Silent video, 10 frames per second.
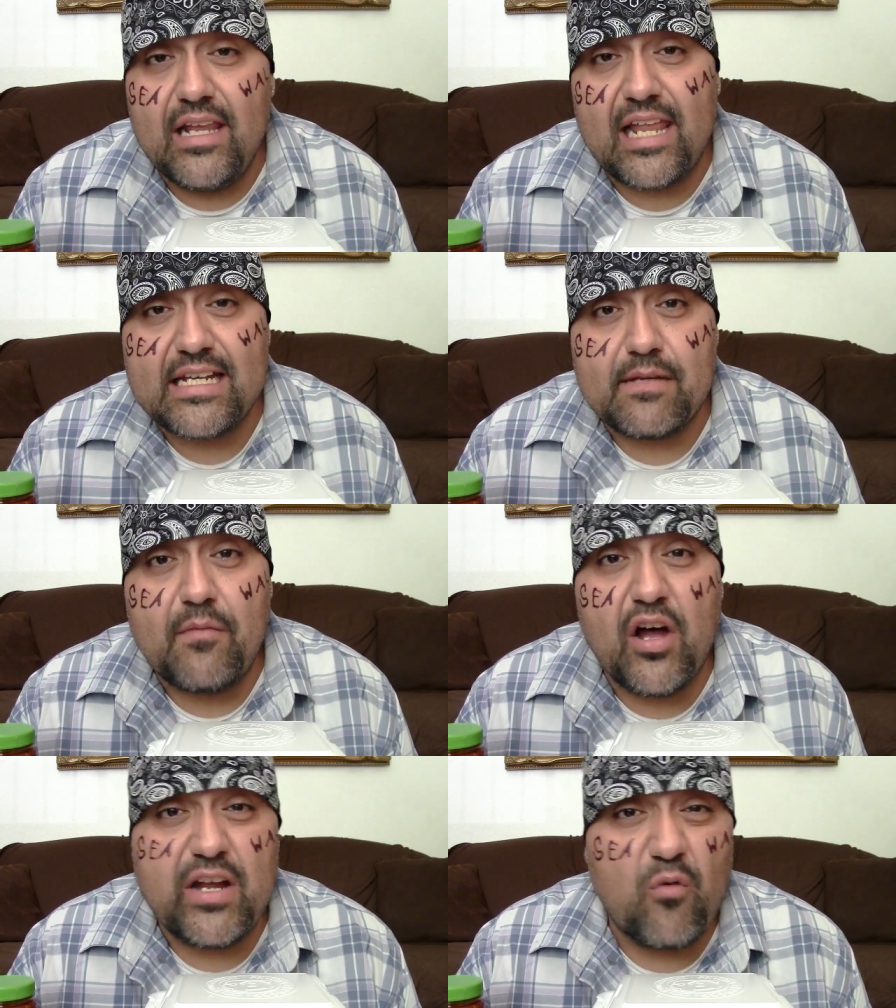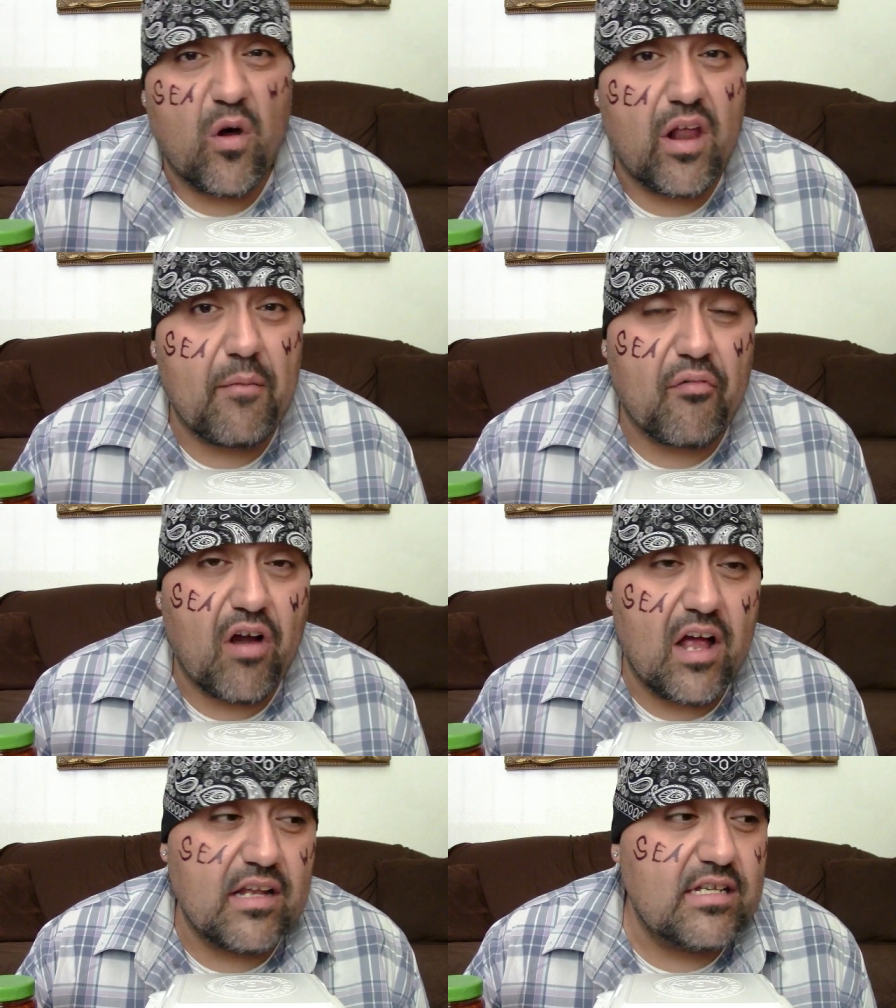like some honey walnut
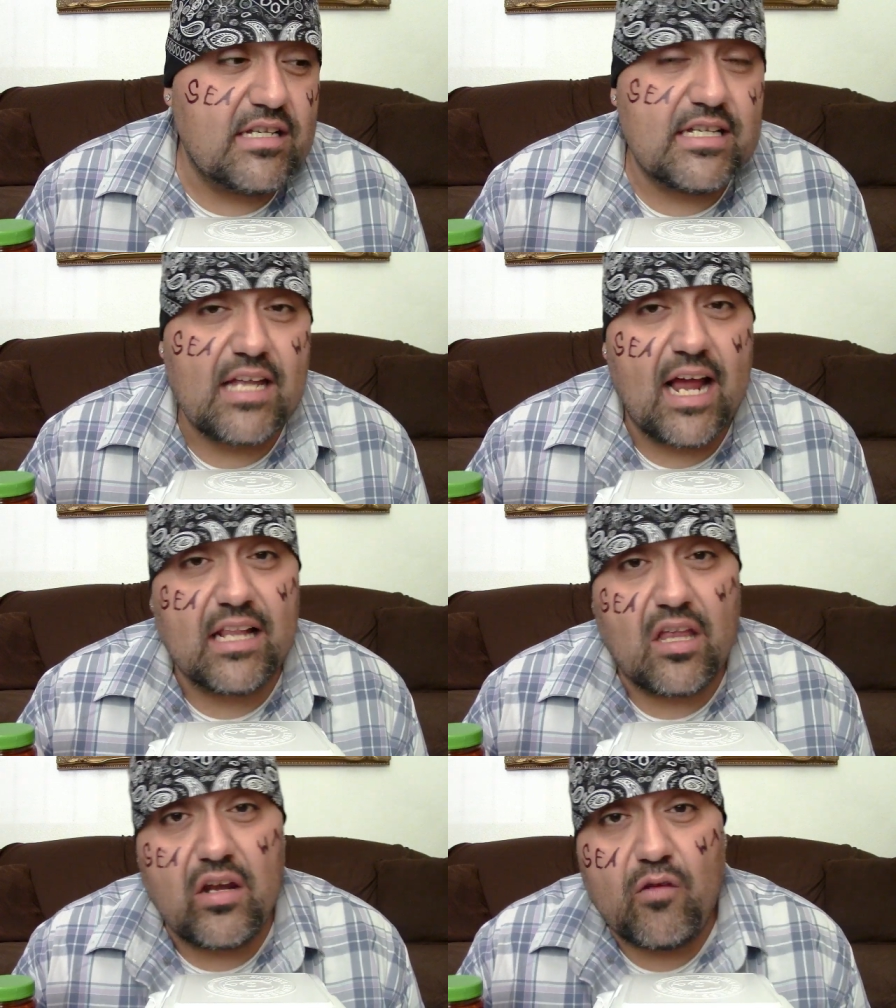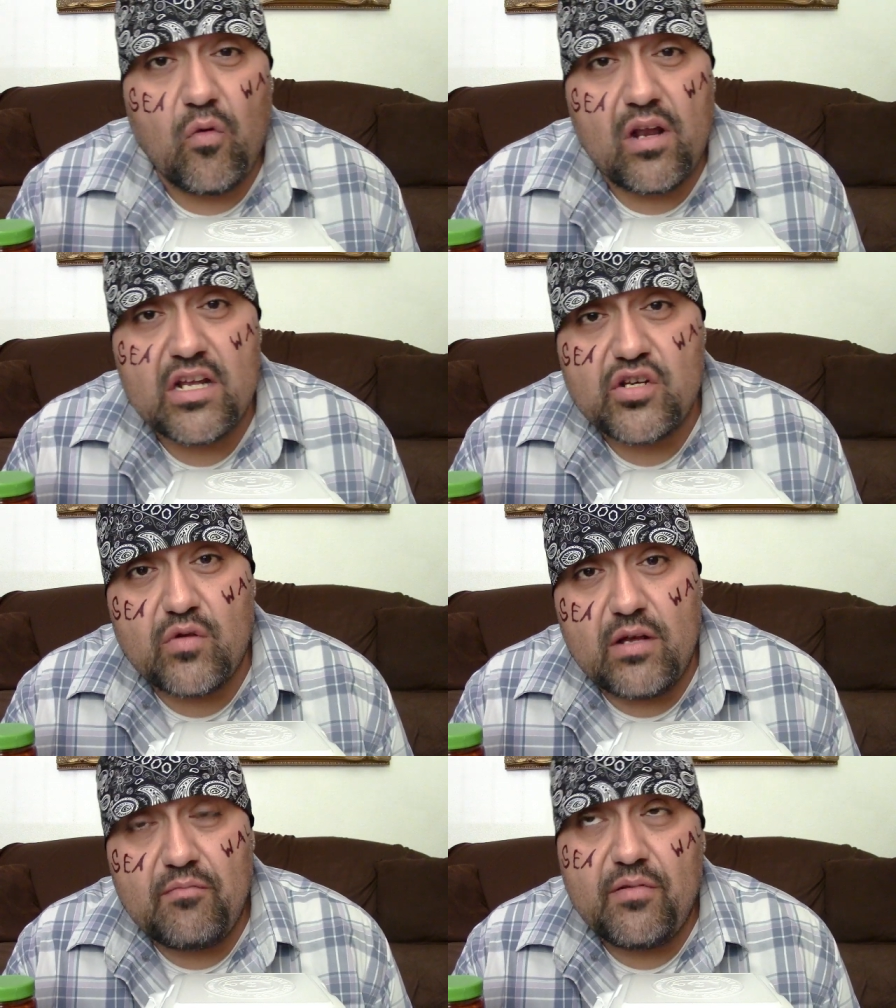prawns. I got the honey walnut
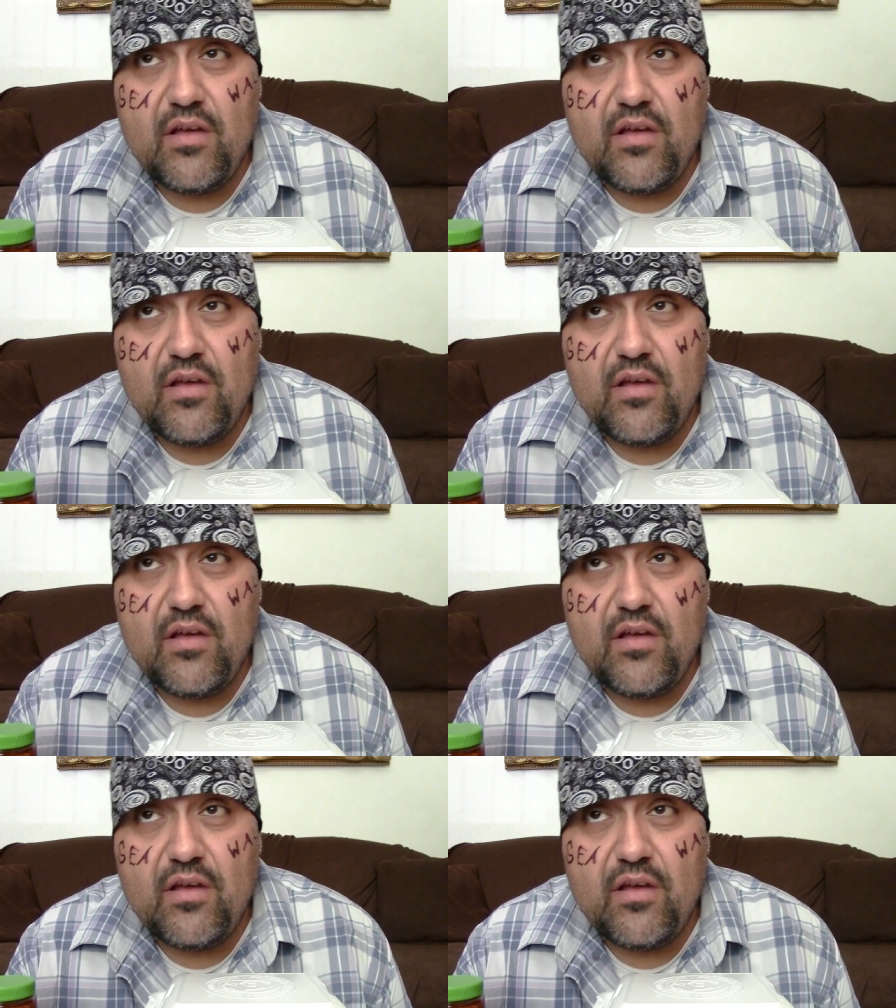shrimp.